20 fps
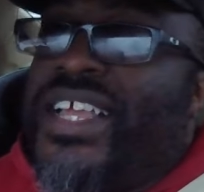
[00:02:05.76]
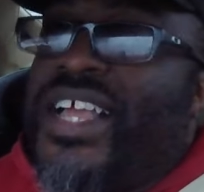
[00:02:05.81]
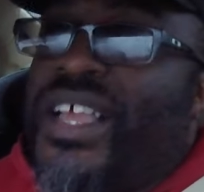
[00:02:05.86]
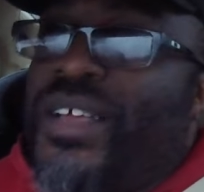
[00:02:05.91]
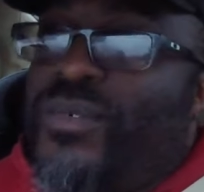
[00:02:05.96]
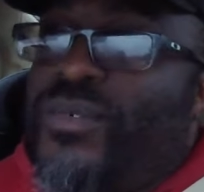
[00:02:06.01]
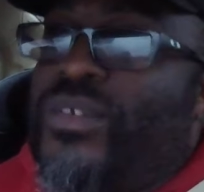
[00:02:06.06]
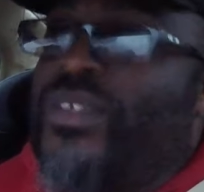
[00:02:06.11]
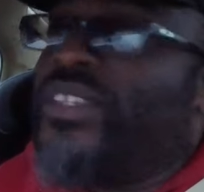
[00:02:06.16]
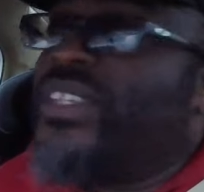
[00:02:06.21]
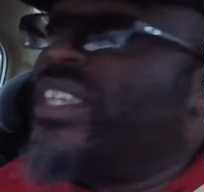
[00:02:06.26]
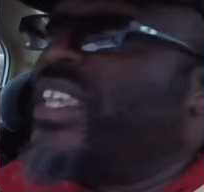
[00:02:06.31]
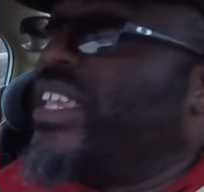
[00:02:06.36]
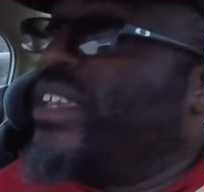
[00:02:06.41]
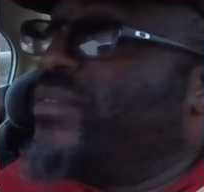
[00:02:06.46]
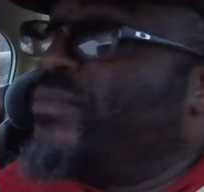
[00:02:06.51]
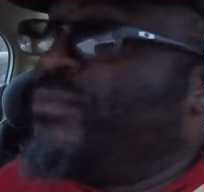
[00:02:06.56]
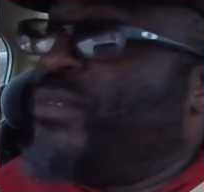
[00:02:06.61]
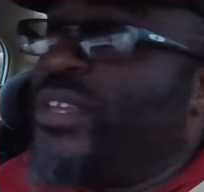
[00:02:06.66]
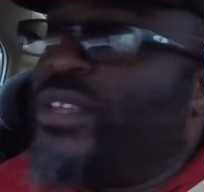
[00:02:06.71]
I don't want to
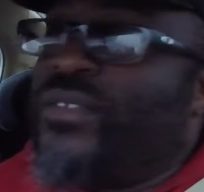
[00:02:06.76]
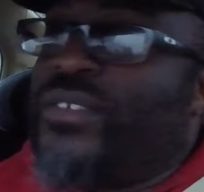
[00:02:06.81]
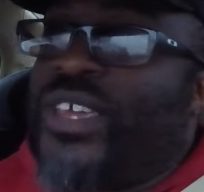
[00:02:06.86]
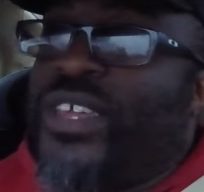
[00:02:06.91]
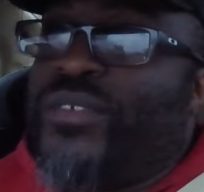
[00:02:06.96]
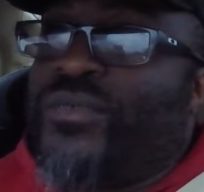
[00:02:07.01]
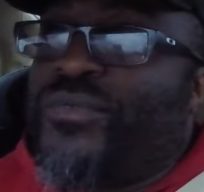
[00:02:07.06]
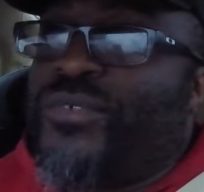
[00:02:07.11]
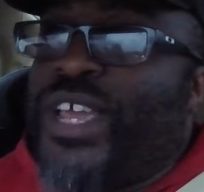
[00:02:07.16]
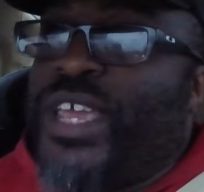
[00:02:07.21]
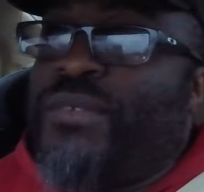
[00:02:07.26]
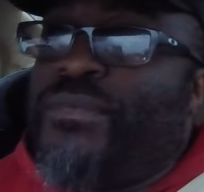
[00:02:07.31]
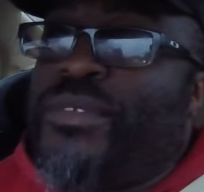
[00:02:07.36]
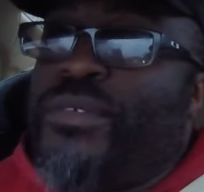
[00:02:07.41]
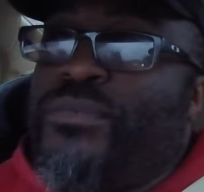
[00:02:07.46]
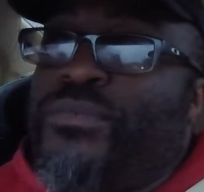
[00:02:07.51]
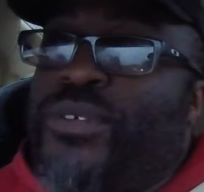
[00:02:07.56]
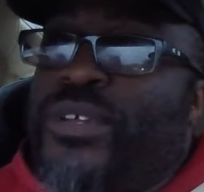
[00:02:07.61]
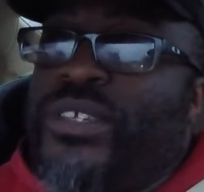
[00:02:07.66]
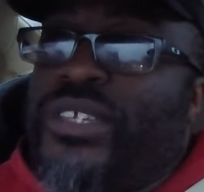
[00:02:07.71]
say being getting raped
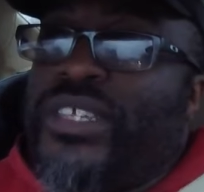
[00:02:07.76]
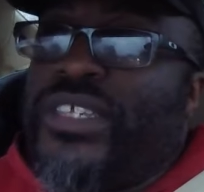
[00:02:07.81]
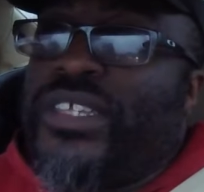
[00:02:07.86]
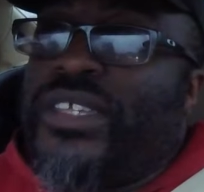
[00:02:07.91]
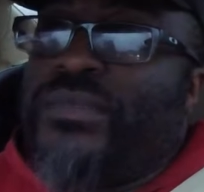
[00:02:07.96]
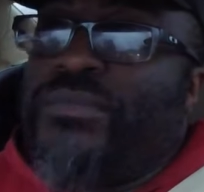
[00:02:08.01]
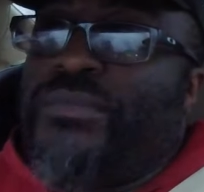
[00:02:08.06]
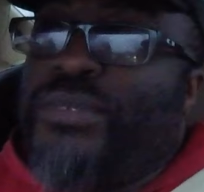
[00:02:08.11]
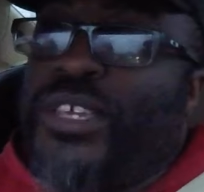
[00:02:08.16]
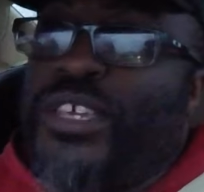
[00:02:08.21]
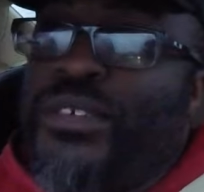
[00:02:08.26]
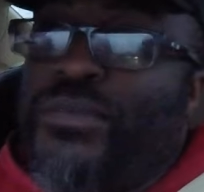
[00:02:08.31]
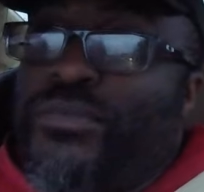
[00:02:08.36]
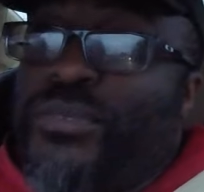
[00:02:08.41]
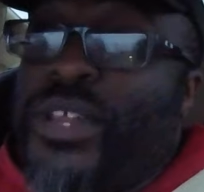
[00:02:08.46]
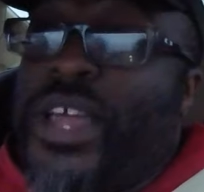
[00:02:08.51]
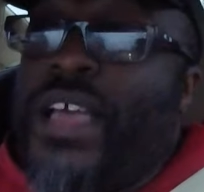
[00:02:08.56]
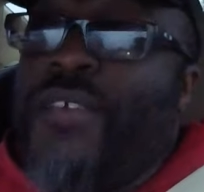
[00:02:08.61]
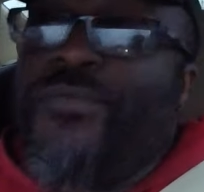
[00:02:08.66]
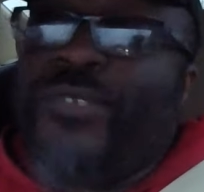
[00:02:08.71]
in prison is a meme,
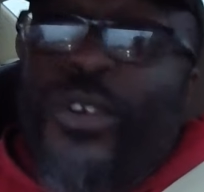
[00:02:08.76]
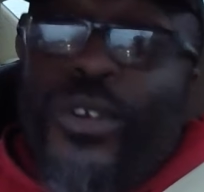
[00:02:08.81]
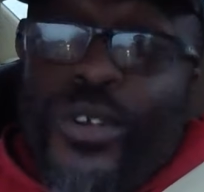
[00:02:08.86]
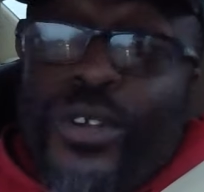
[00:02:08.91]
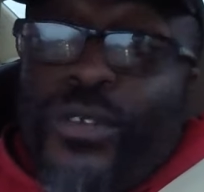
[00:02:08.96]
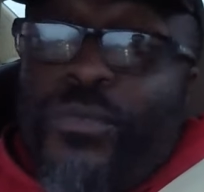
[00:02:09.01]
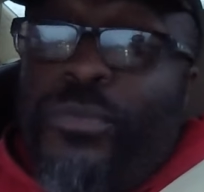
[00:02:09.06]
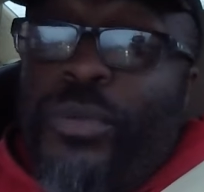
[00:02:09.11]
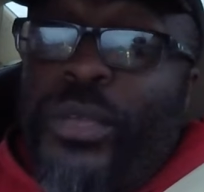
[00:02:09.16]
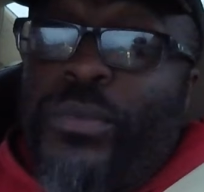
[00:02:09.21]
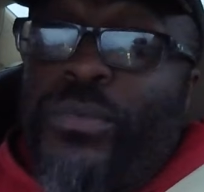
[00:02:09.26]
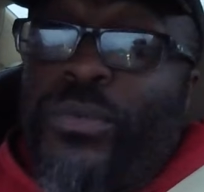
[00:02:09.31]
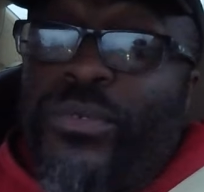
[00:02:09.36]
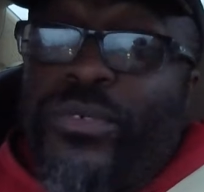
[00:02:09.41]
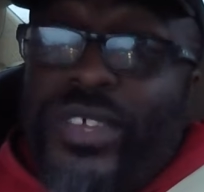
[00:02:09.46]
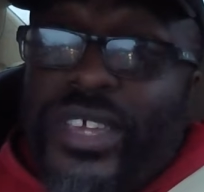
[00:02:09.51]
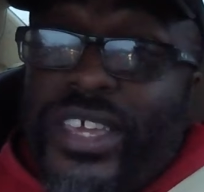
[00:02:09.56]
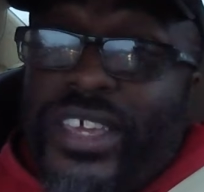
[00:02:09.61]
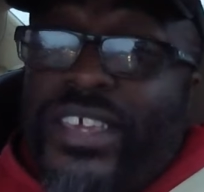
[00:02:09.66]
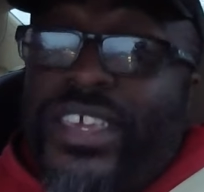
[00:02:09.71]
but I've heard people
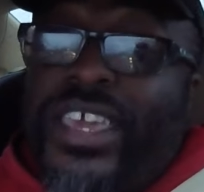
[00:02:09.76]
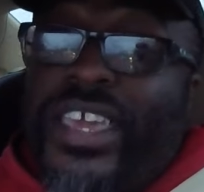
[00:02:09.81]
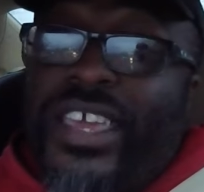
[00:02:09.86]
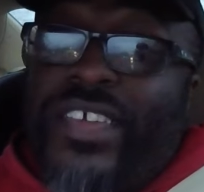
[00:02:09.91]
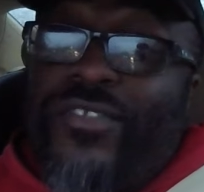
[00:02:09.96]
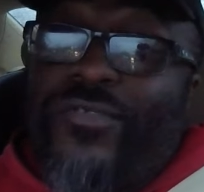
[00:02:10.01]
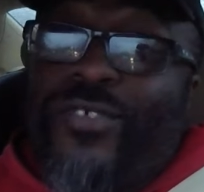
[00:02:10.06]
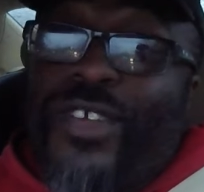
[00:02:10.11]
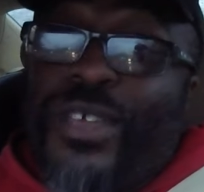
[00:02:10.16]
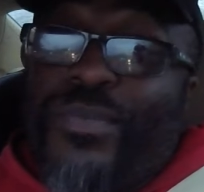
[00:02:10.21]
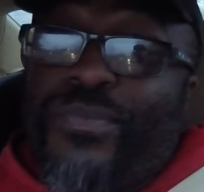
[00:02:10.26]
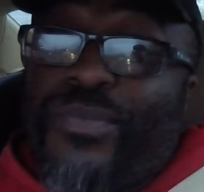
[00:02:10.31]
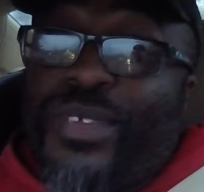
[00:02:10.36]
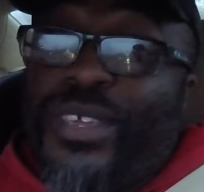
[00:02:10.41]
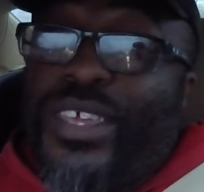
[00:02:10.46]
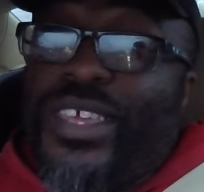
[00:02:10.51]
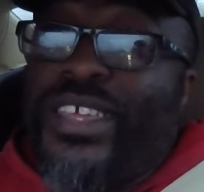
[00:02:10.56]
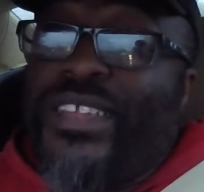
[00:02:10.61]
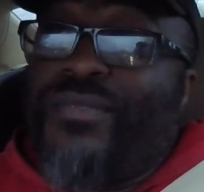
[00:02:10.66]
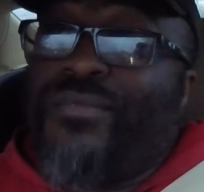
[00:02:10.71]
getting get raped
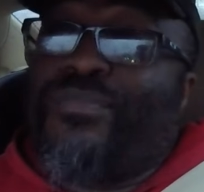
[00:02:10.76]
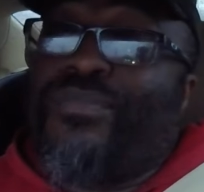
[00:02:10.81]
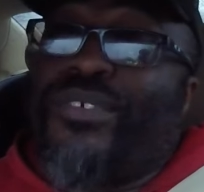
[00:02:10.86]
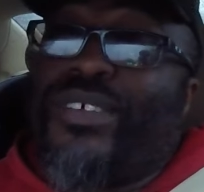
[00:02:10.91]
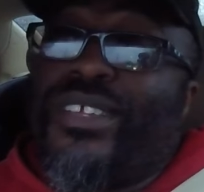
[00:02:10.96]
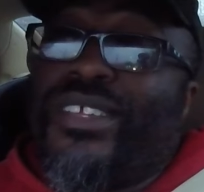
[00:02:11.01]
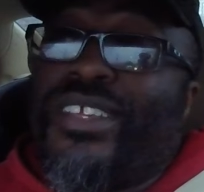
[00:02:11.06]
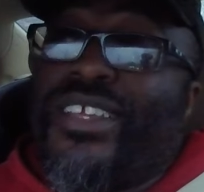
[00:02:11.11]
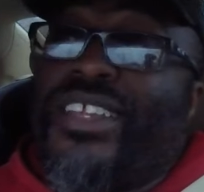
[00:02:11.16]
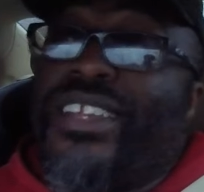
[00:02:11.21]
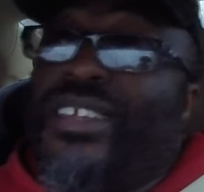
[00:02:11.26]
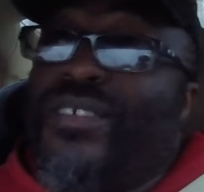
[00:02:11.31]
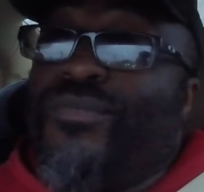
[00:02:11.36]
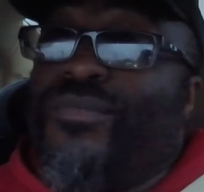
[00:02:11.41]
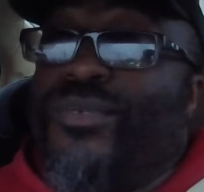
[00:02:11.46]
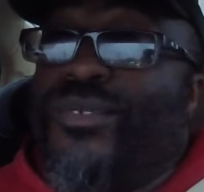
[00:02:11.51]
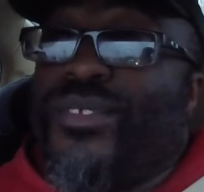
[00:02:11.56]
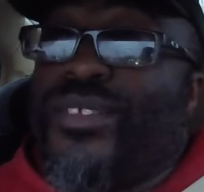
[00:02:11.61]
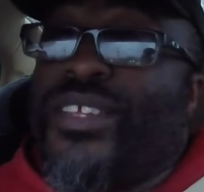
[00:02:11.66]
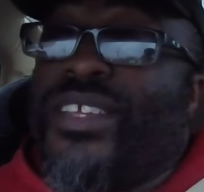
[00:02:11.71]
in prison. It
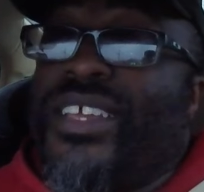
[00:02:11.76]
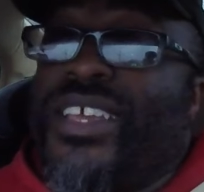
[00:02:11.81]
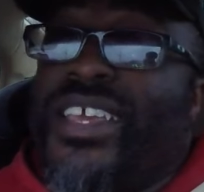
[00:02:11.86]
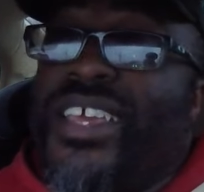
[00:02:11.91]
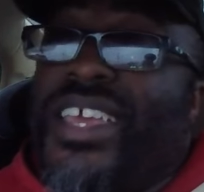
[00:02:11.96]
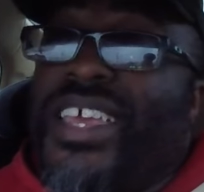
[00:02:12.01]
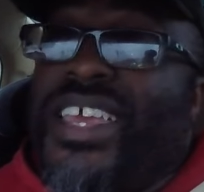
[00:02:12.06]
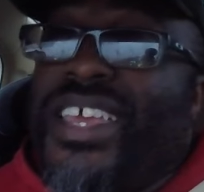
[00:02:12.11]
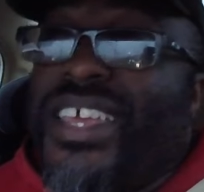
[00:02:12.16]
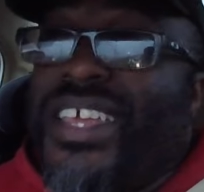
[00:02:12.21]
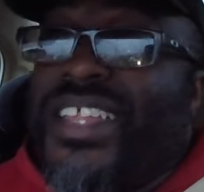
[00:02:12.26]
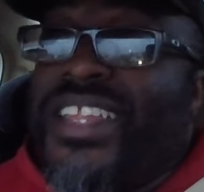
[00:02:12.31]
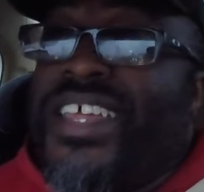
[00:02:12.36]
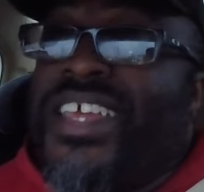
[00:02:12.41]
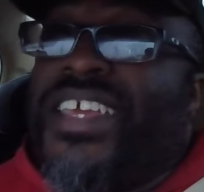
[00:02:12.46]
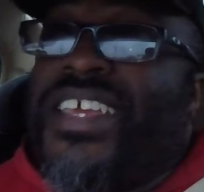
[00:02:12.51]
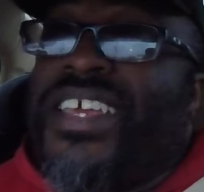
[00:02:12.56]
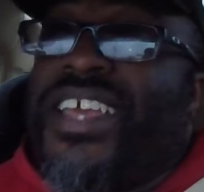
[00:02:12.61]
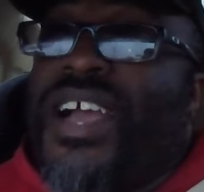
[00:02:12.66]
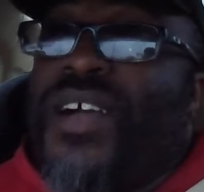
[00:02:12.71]
was
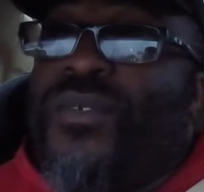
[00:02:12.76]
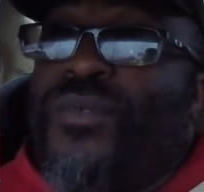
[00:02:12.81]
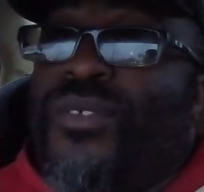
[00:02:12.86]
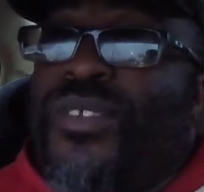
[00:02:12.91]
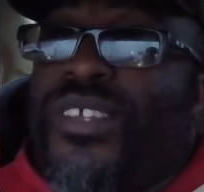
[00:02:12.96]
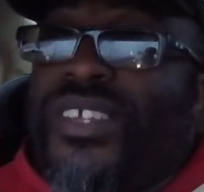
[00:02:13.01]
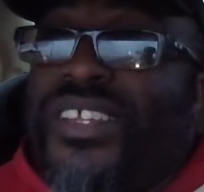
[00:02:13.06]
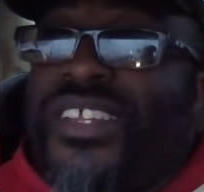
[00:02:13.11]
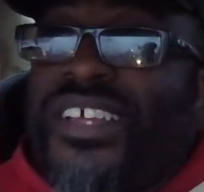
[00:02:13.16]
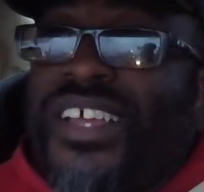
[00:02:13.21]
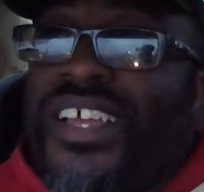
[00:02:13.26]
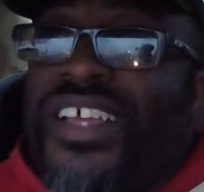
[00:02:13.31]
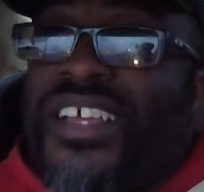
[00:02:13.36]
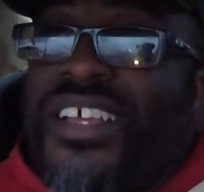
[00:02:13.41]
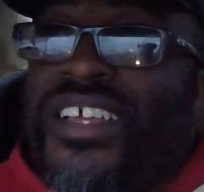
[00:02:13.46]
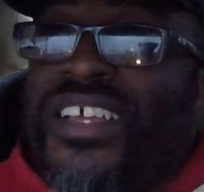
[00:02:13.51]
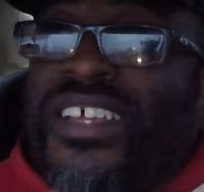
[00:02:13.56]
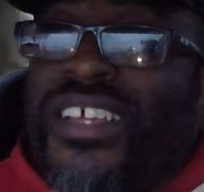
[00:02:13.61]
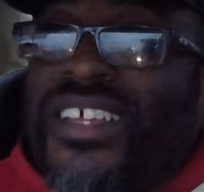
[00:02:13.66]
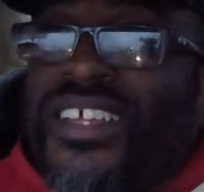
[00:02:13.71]
like I was in
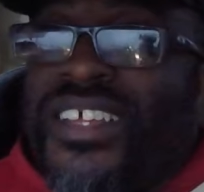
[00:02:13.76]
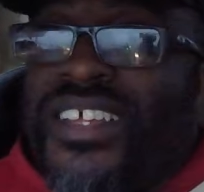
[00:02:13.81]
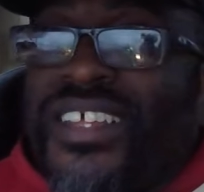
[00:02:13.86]
a,